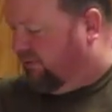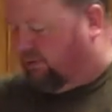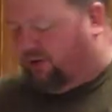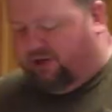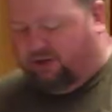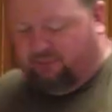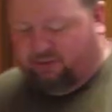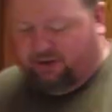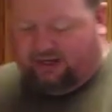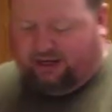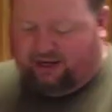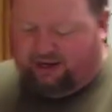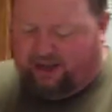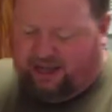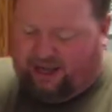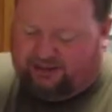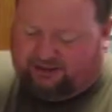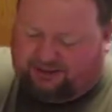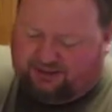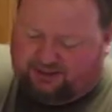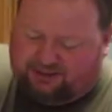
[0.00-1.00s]
for you, but
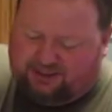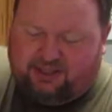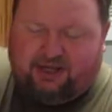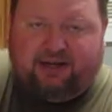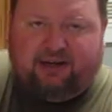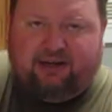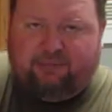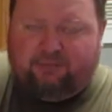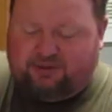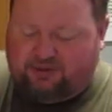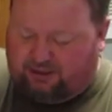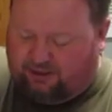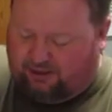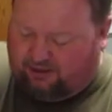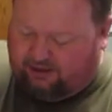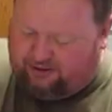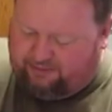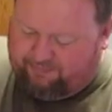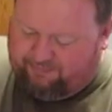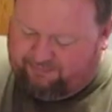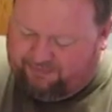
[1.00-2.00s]
at the Sam's
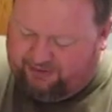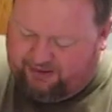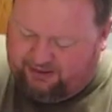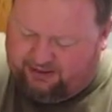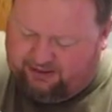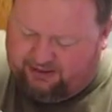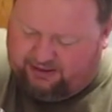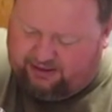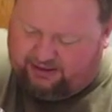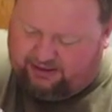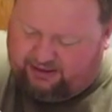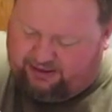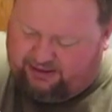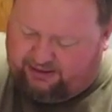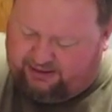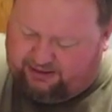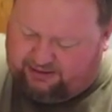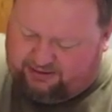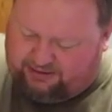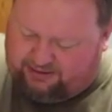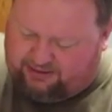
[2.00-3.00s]
Club,
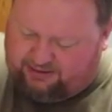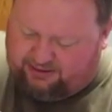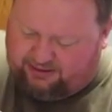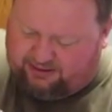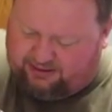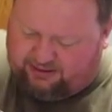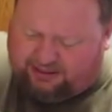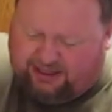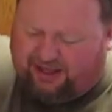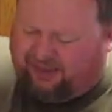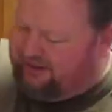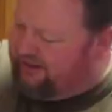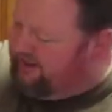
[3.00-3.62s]
it is, uh, I